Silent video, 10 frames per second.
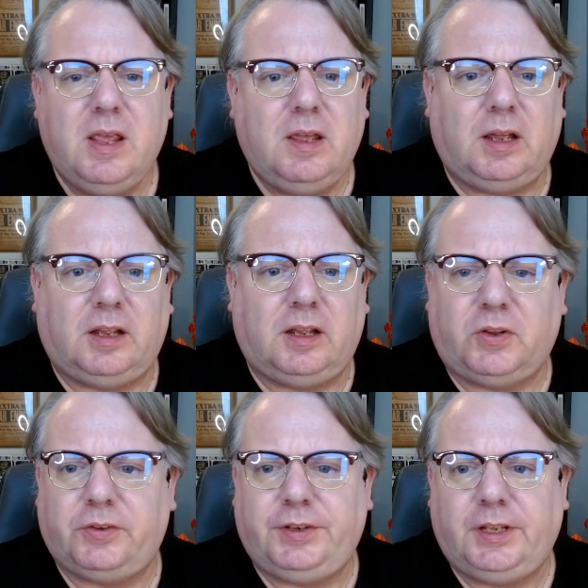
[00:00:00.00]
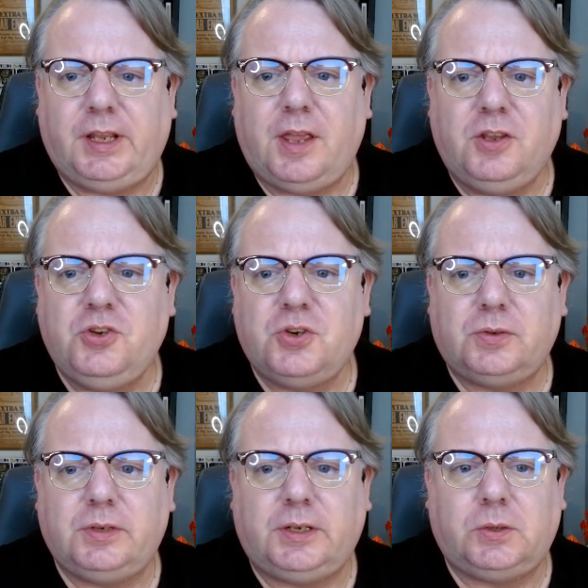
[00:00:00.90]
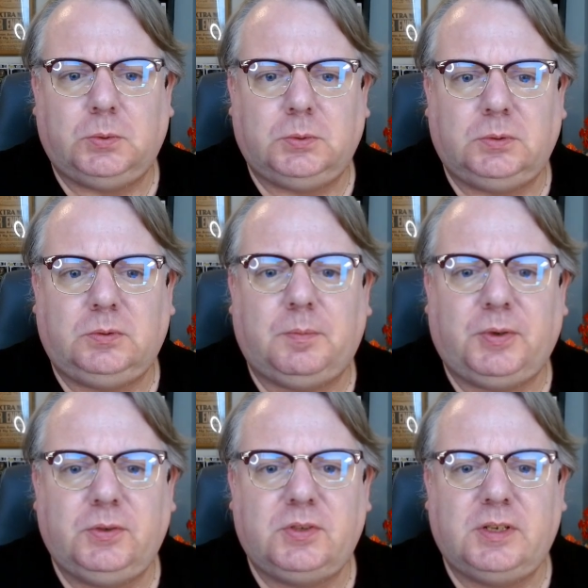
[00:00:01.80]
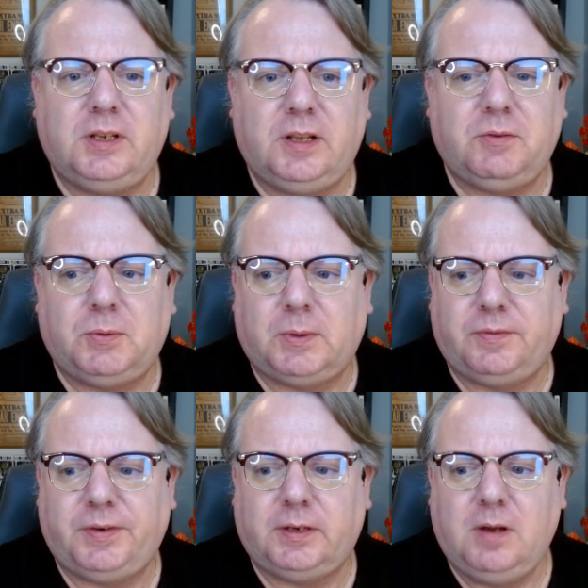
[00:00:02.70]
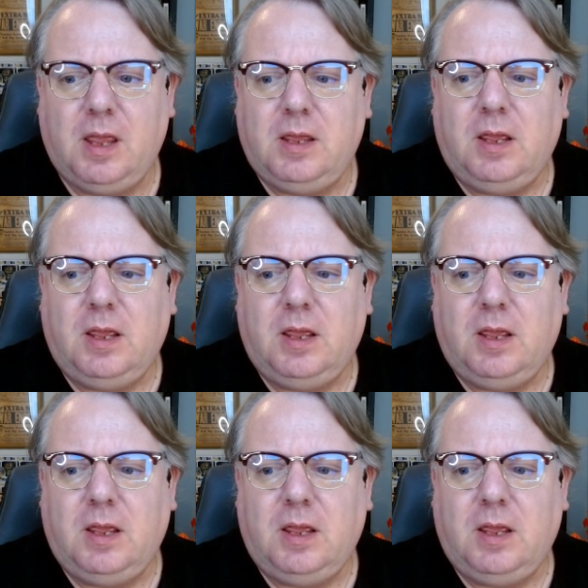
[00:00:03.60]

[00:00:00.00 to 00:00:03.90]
following the Jean Equal approach to naval warfare,